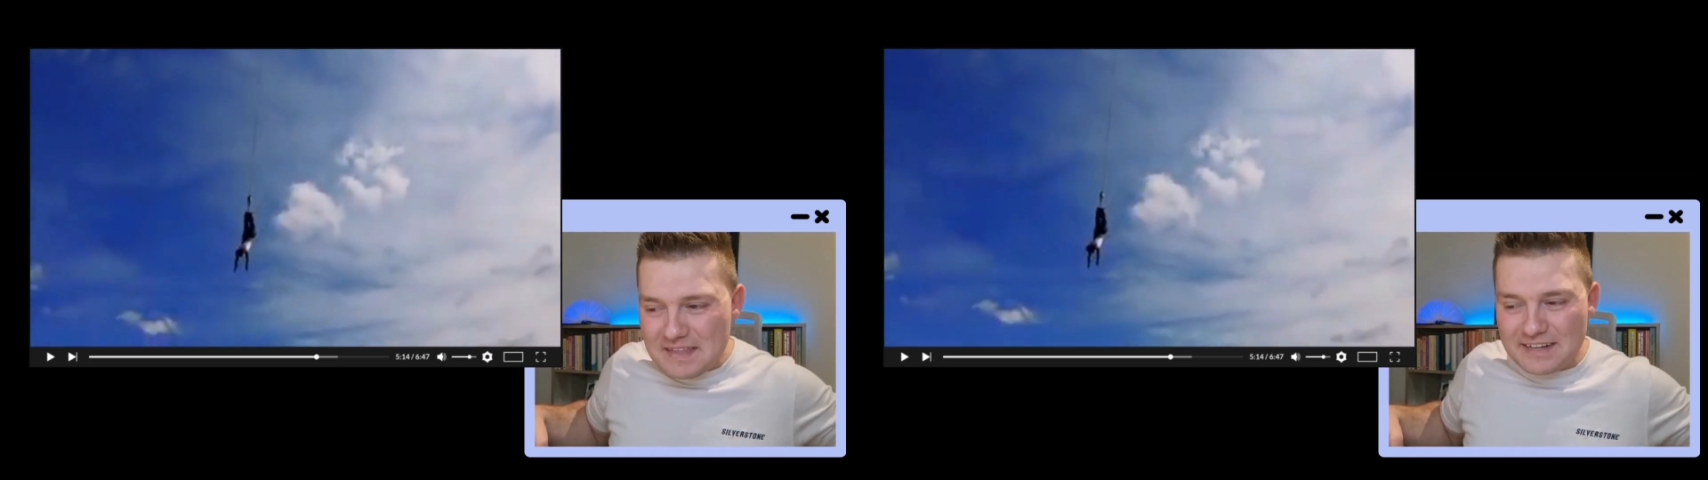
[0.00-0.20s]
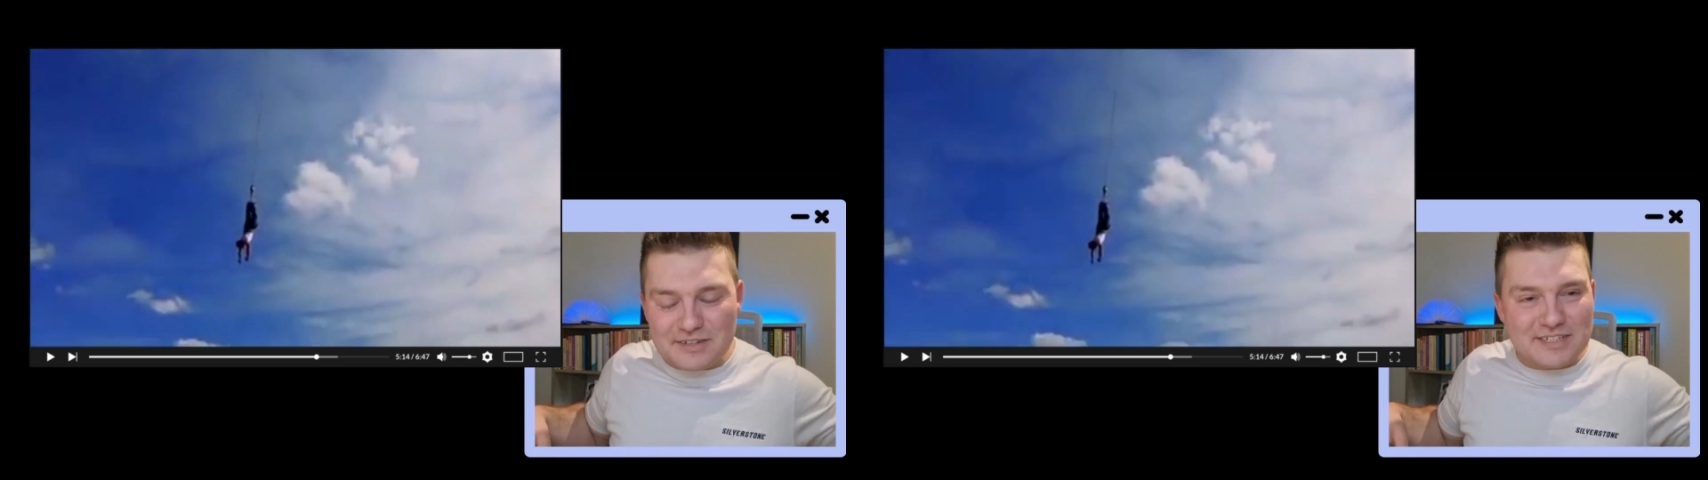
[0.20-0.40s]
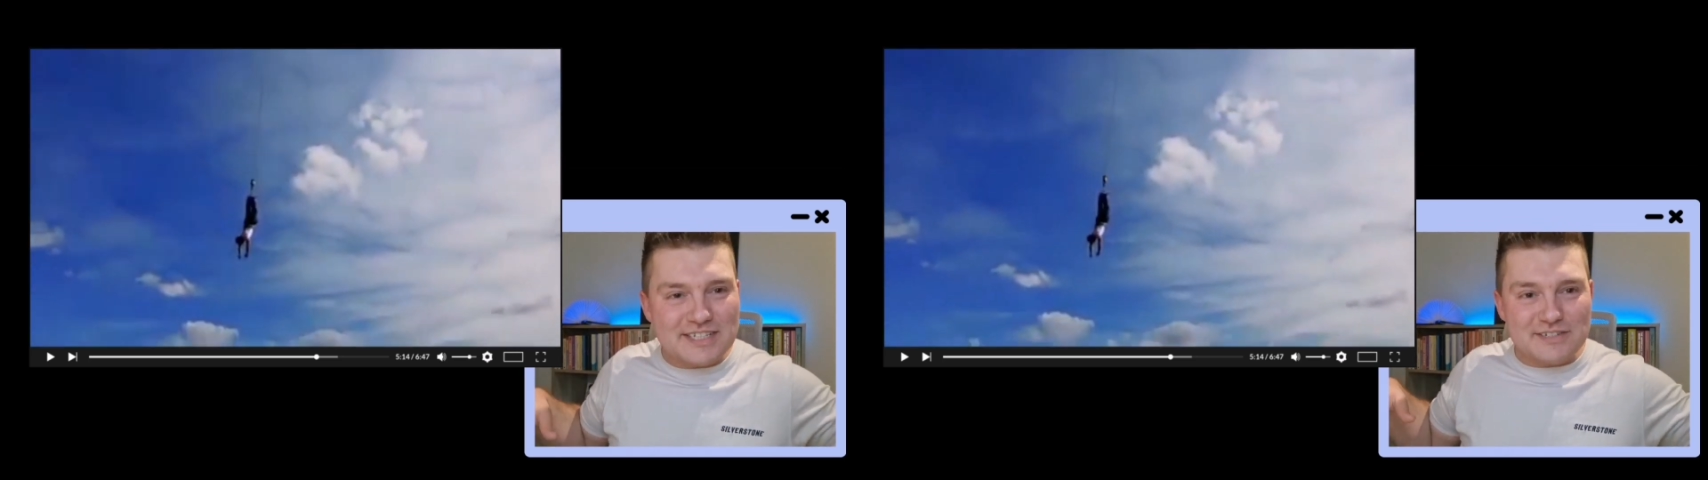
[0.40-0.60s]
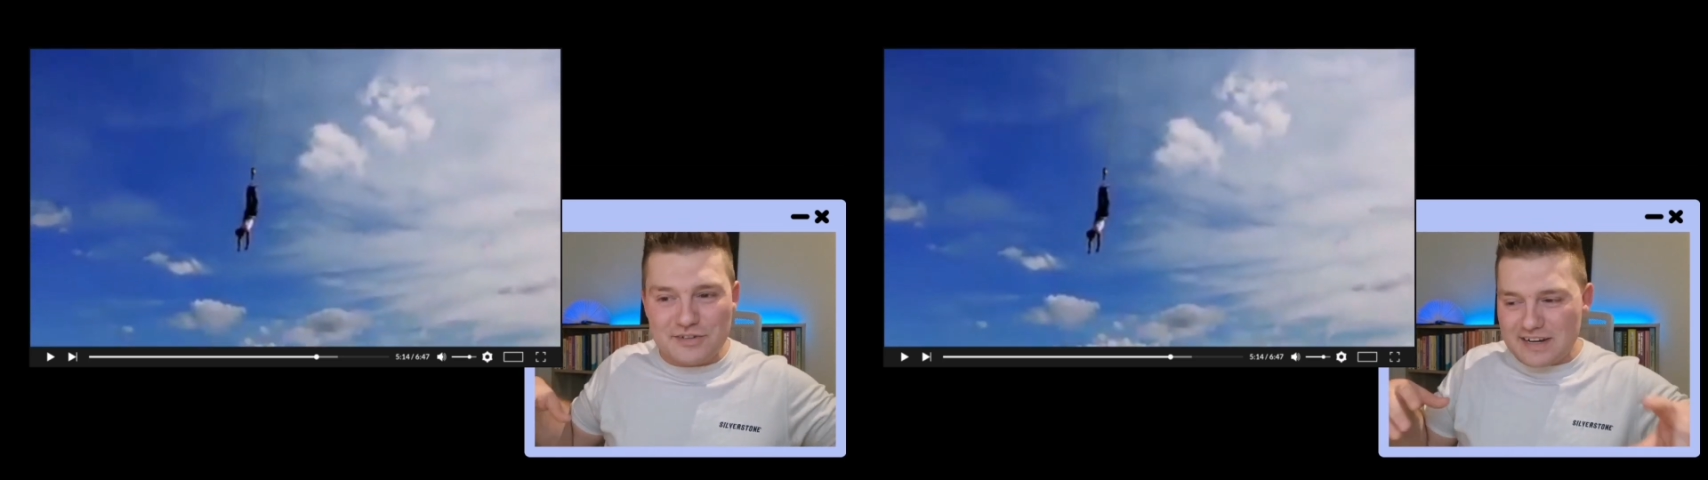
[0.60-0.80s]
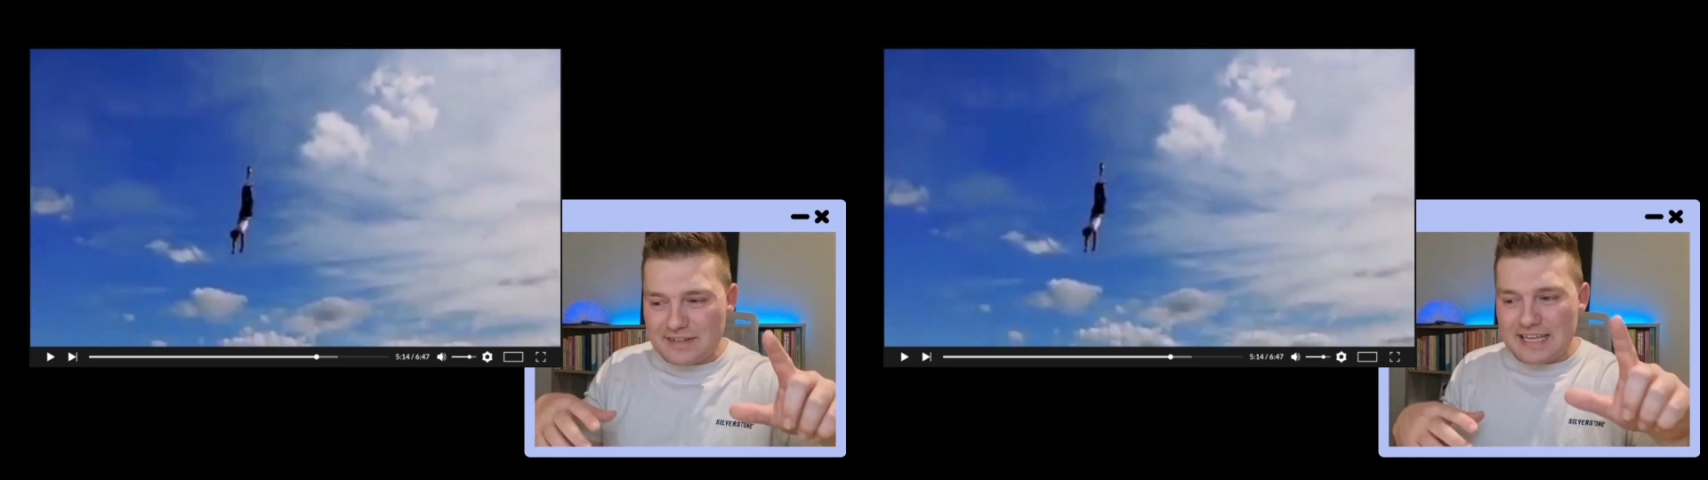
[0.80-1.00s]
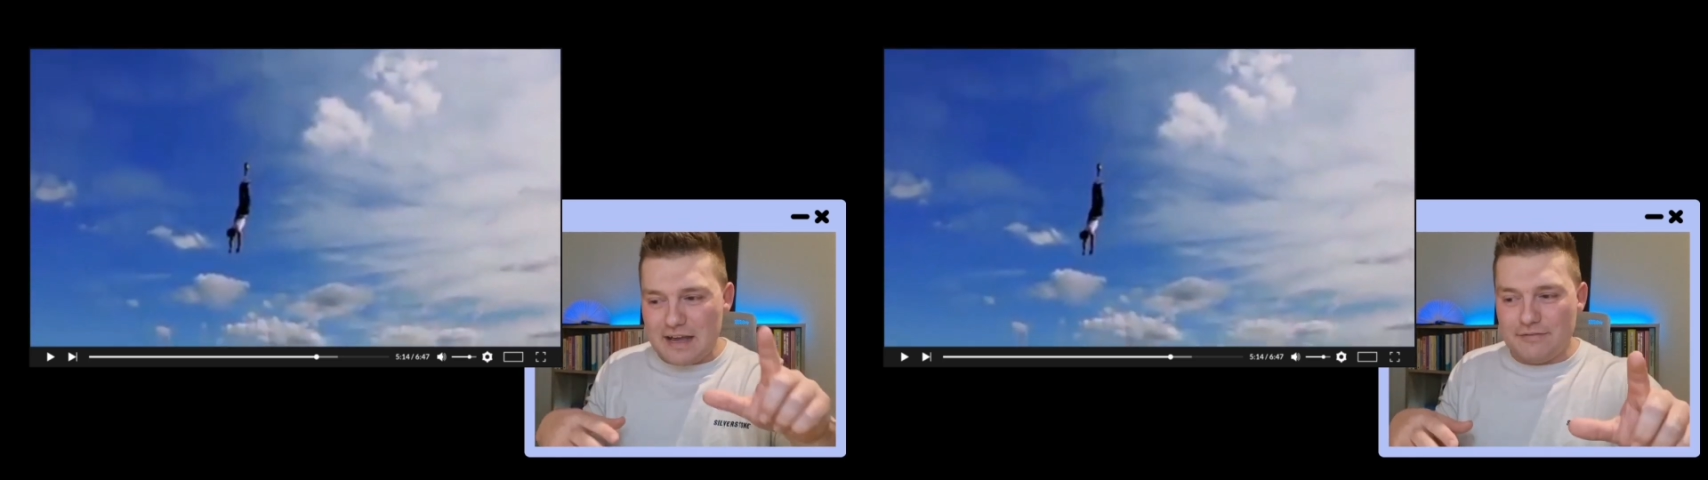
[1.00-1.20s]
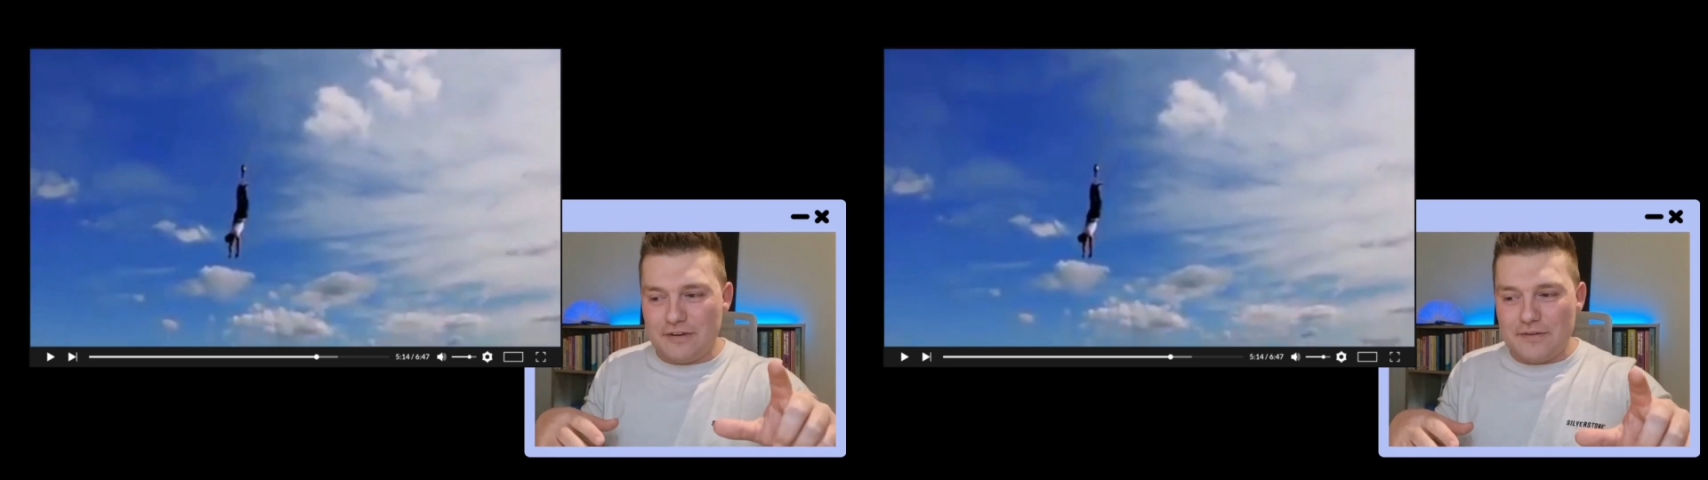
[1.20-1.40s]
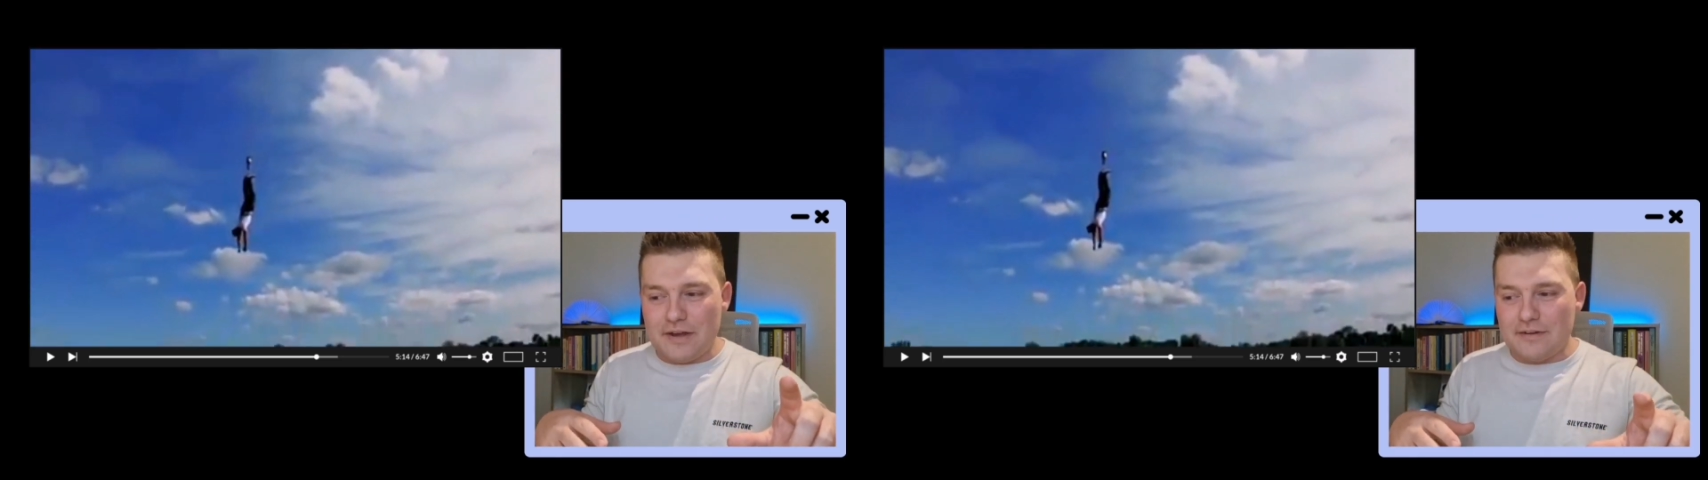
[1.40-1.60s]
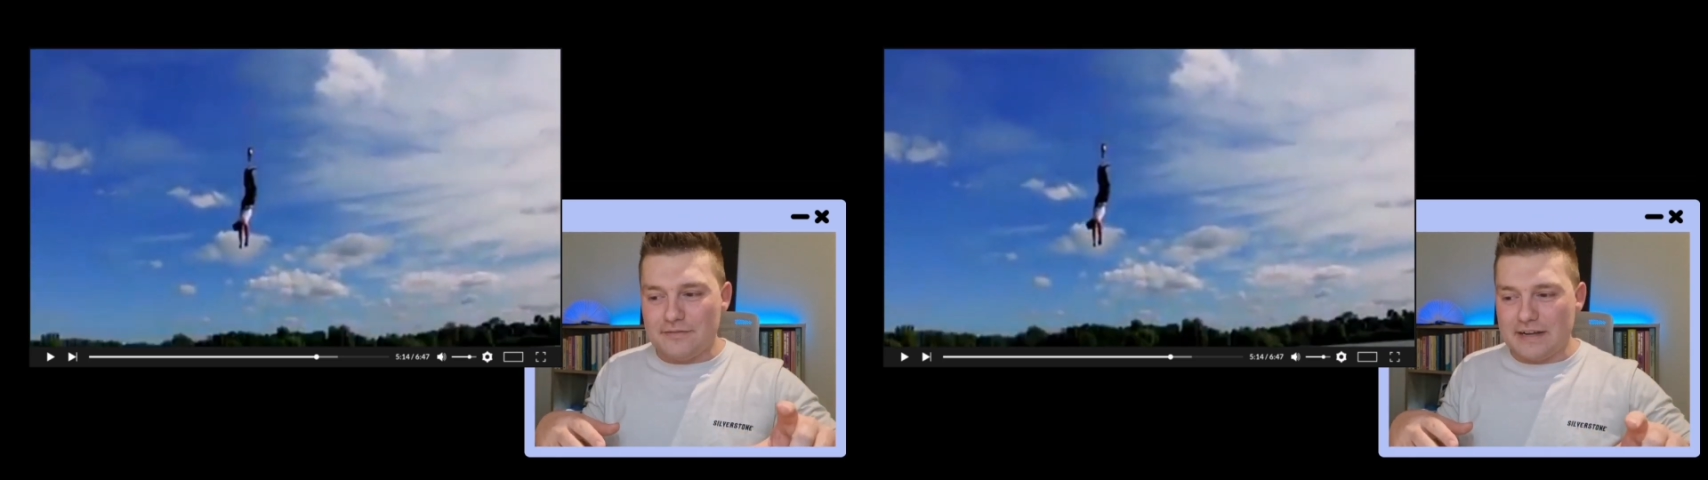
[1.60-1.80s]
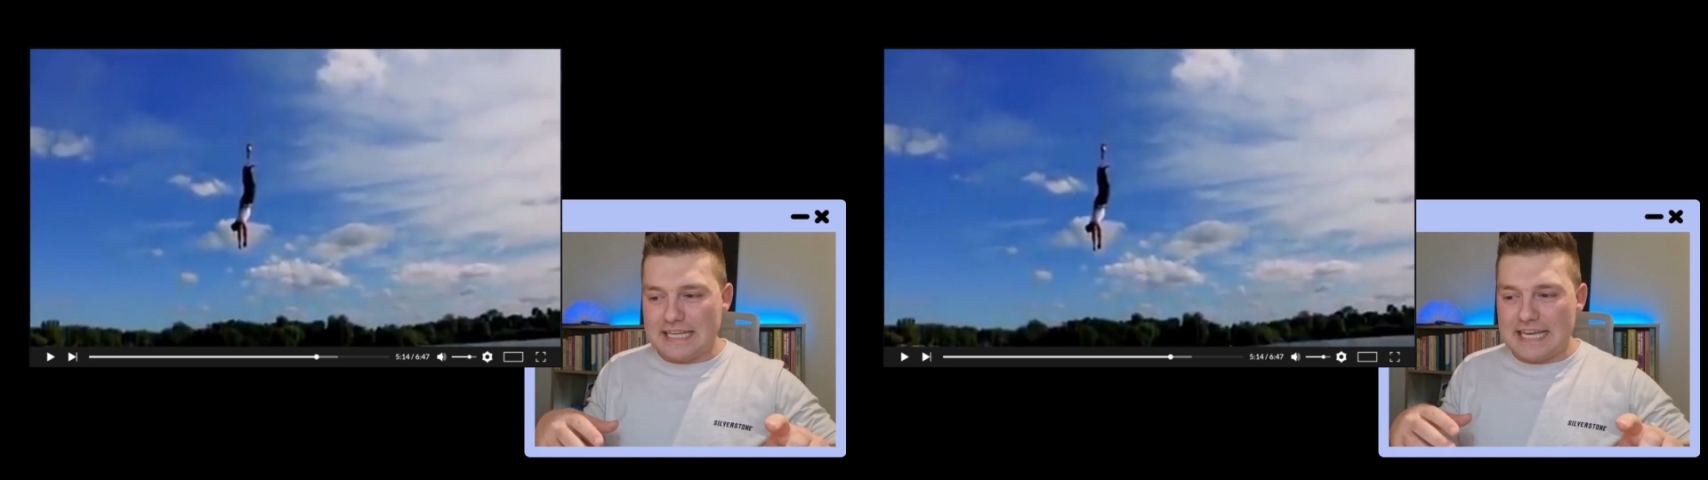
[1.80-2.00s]
And I'll just try and get a photo
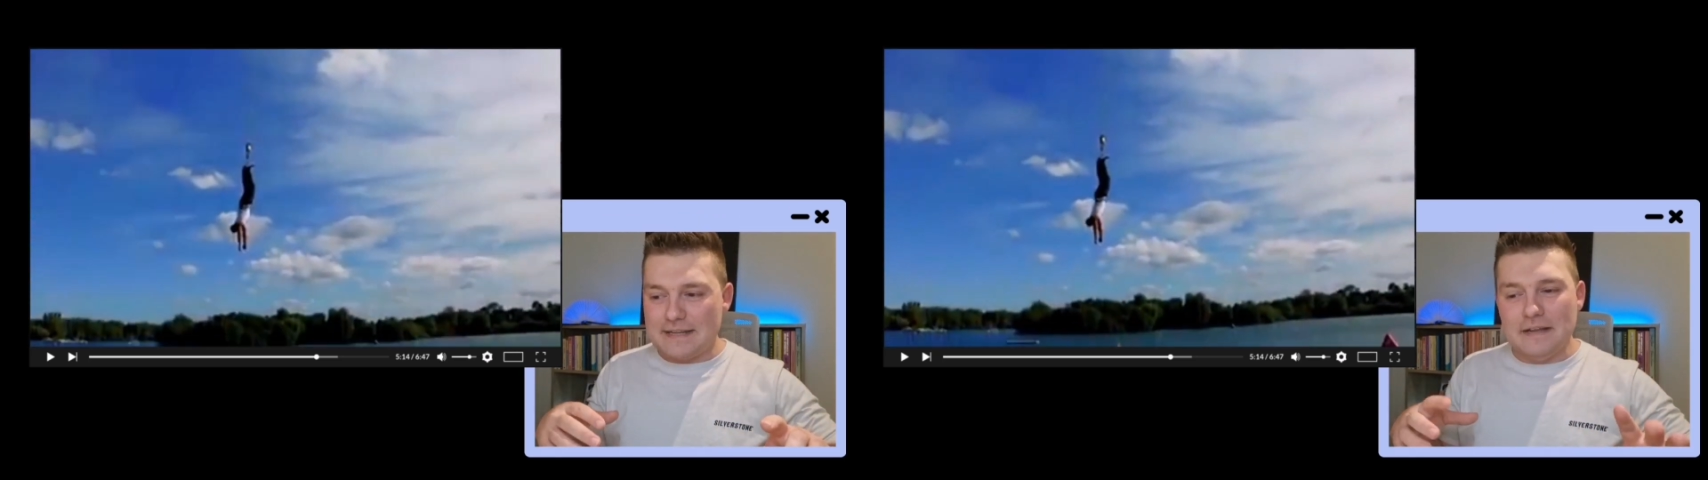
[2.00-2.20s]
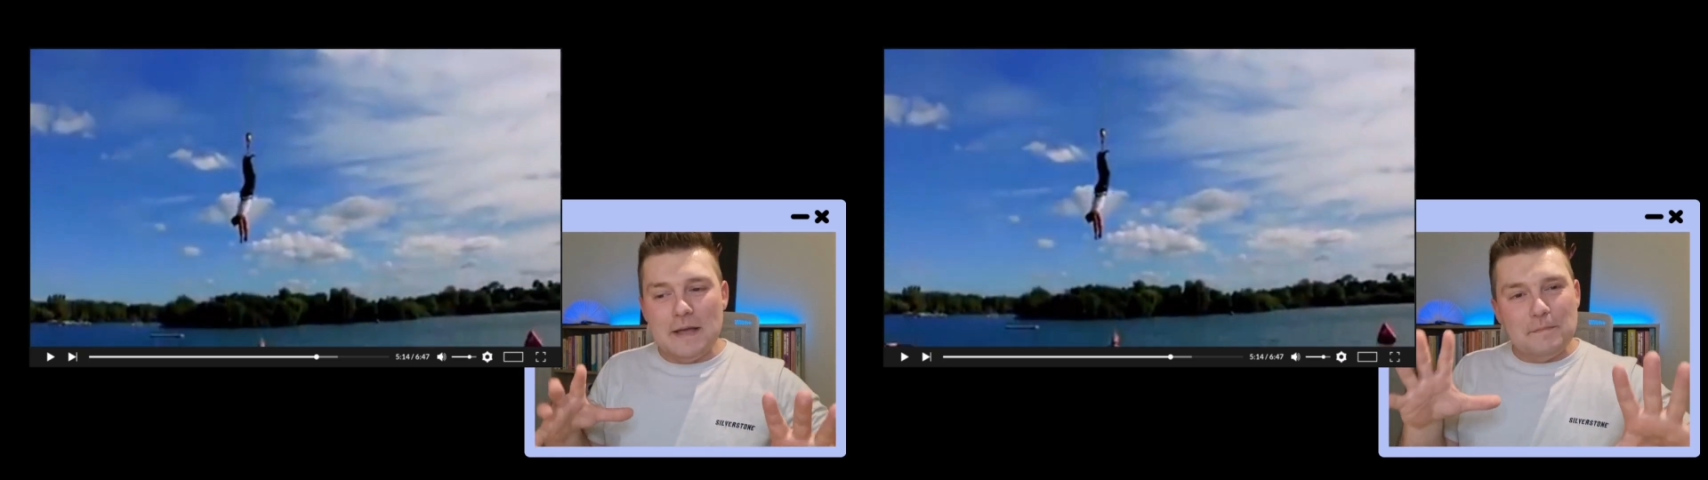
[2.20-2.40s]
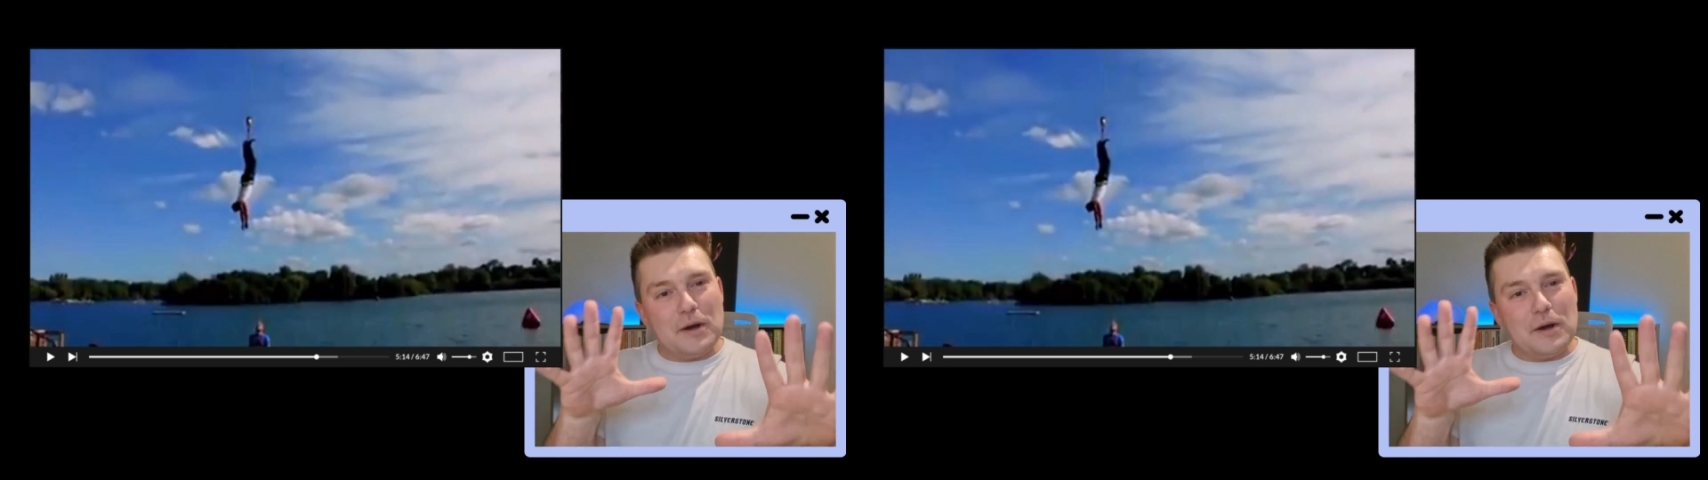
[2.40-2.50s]
if I can.